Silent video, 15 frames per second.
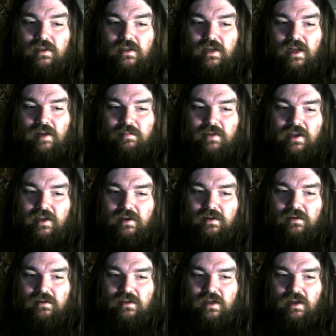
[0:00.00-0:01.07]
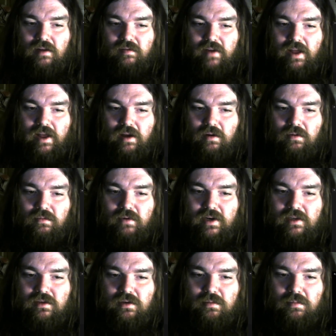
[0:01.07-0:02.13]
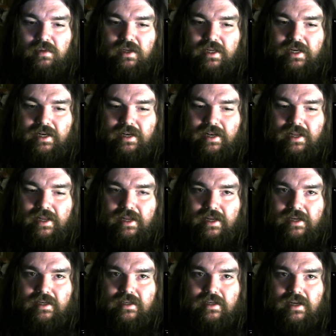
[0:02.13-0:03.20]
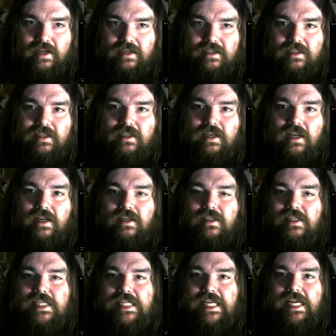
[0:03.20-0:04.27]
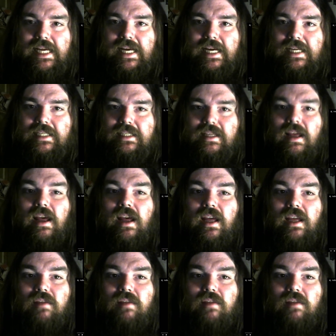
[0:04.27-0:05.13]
top kills of Hellraiser Bloodline 1996.